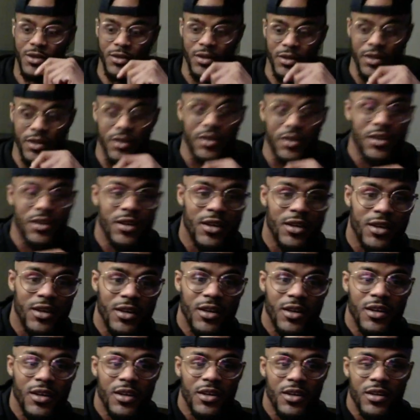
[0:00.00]
look.
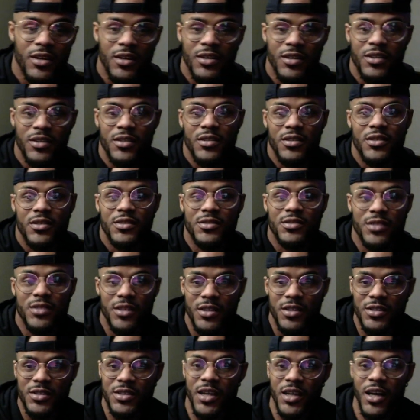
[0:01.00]
So let's
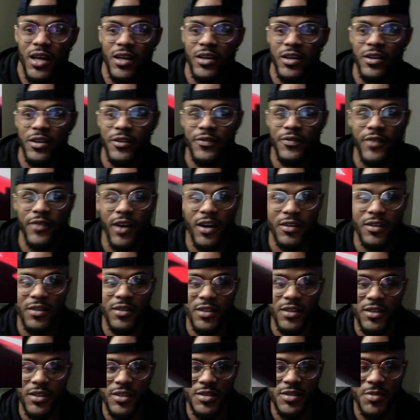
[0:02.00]
see how Gear 5 look
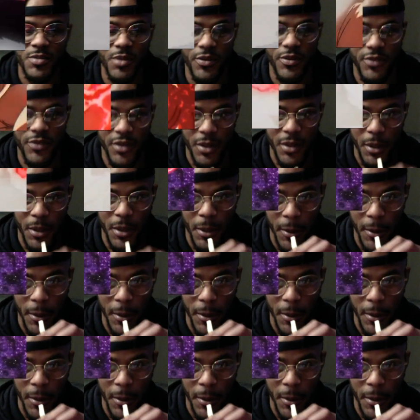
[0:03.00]
in this motherfucker.